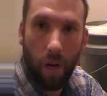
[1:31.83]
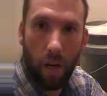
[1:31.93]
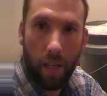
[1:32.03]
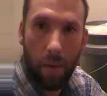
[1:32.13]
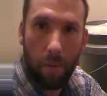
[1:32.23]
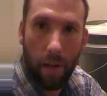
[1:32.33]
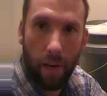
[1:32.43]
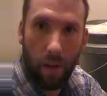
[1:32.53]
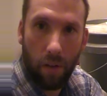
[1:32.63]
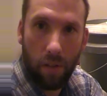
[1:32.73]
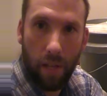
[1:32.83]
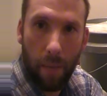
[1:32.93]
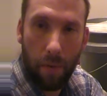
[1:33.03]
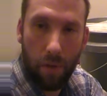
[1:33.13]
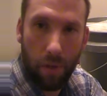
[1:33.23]
keep it at a good
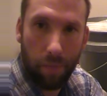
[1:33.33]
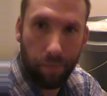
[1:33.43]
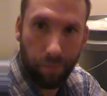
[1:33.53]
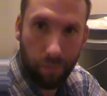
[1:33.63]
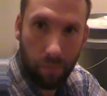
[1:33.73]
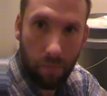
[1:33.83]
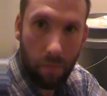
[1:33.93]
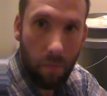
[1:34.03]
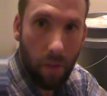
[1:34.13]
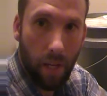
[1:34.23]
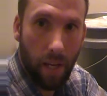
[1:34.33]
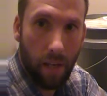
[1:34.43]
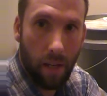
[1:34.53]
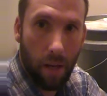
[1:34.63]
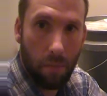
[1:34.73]
temperature.
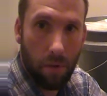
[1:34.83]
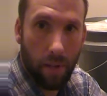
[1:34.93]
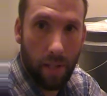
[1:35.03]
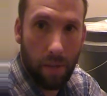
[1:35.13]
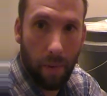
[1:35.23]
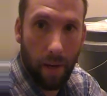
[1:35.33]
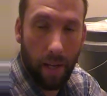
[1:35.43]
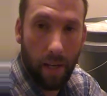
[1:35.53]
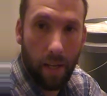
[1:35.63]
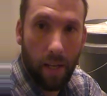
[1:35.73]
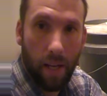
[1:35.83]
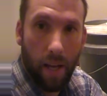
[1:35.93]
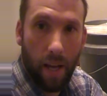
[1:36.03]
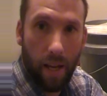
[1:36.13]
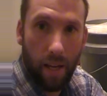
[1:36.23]
And so that's about it.
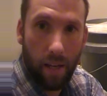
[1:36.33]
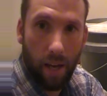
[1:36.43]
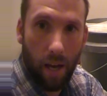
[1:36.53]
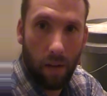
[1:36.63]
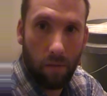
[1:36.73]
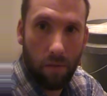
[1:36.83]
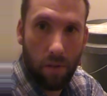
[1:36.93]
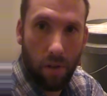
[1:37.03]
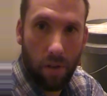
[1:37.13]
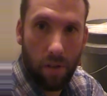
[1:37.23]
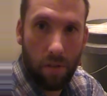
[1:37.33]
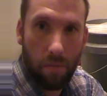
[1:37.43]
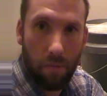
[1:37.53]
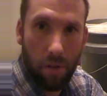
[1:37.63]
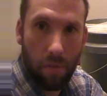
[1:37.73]
And so you
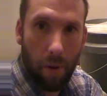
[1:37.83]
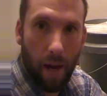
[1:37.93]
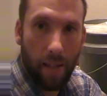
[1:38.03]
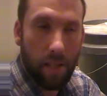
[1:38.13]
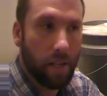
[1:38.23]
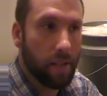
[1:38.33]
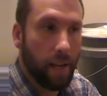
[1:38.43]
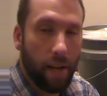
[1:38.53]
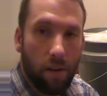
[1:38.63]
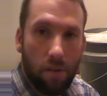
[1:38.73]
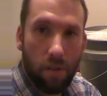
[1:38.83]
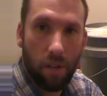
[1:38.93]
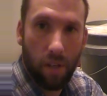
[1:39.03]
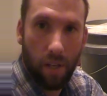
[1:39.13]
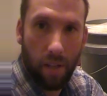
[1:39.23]
just buy these containers.
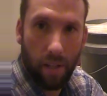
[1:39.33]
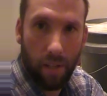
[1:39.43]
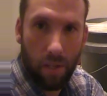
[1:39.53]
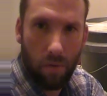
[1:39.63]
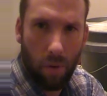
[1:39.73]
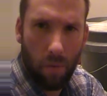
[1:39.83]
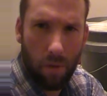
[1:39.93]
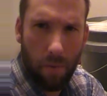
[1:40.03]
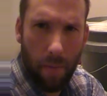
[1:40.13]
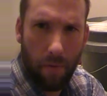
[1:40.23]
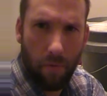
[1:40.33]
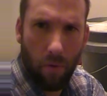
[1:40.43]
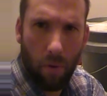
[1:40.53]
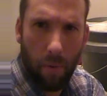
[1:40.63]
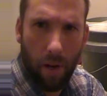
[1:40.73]
I think this one was maybe
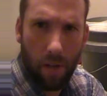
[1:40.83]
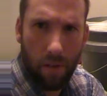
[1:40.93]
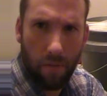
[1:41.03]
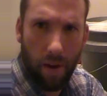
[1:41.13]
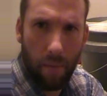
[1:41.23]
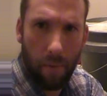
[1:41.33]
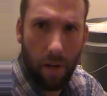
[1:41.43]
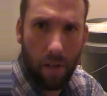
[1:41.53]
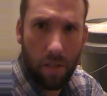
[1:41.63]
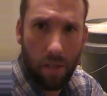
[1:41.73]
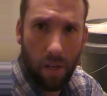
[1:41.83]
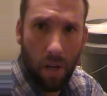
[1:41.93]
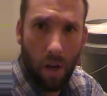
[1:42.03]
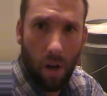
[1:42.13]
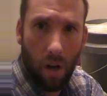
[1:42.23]
$4 or $5.
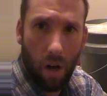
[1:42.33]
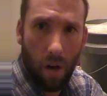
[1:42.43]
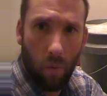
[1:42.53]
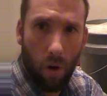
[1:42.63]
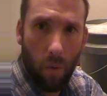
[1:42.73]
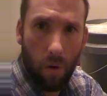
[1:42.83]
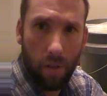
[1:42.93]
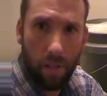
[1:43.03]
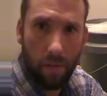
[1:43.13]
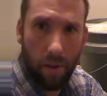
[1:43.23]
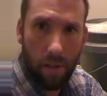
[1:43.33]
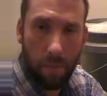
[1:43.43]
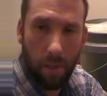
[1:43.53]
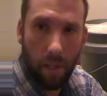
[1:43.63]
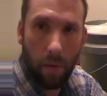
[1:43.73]
Well worth the
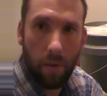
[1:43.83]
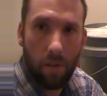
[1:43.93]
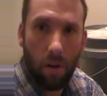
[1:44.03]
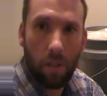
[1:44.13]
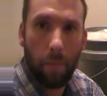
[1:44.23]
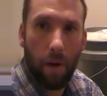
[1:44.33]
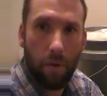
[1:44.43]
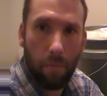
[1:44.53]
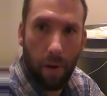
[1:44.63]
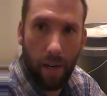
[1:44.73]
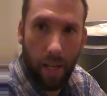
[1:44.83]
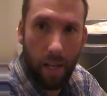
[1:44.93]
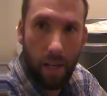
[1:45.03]
investment. Like we talked about with money,